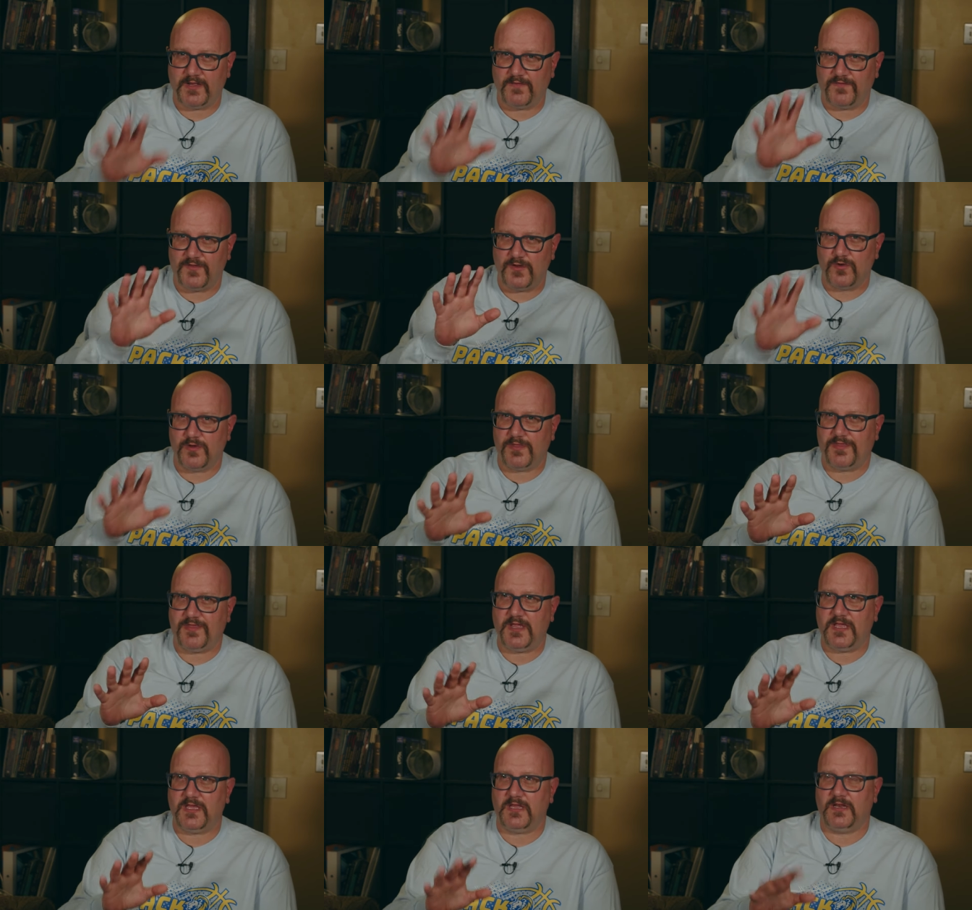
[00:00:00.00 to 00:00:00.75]
If you were
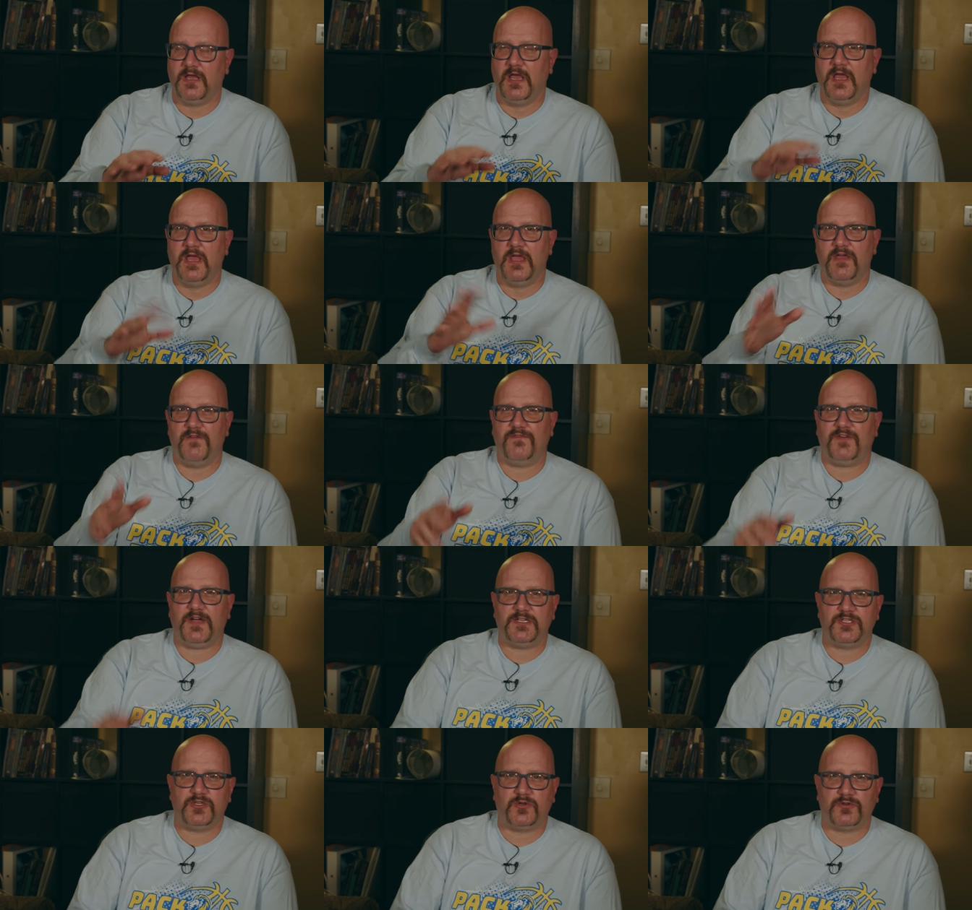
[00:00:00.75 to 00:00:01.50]
thinking, if
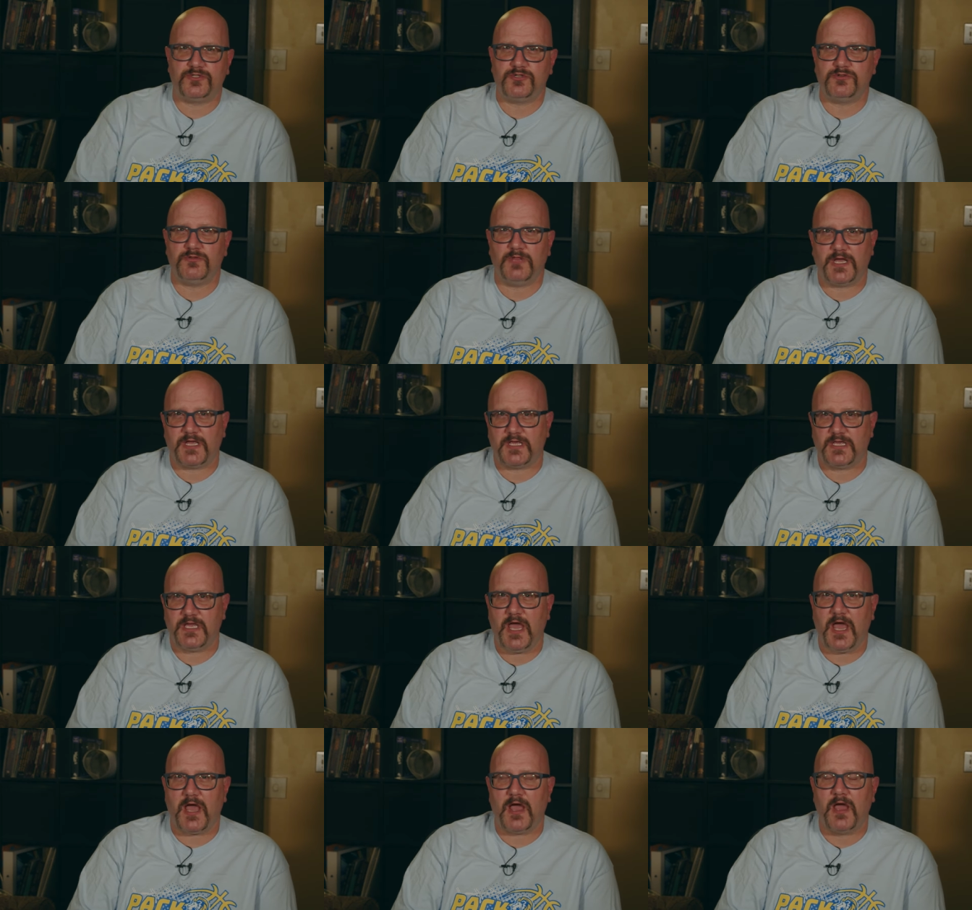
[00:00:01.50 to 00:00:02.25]
I told you like,
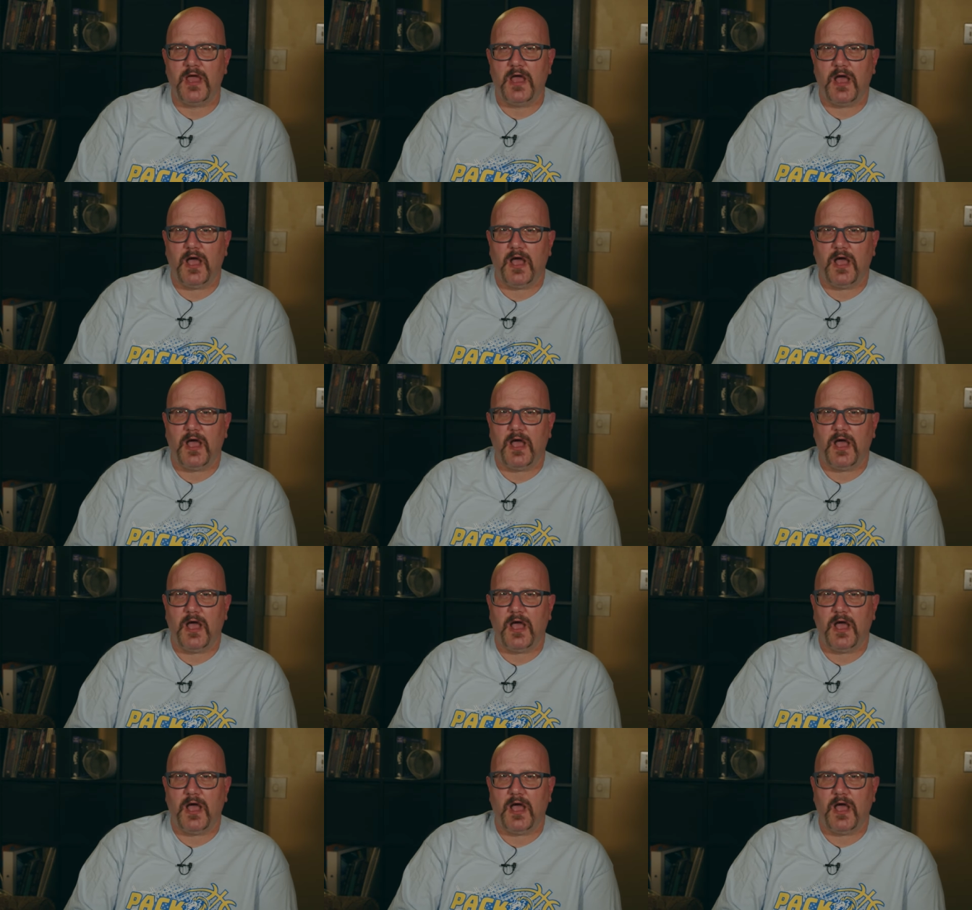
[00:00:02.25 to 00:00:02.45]
yeah,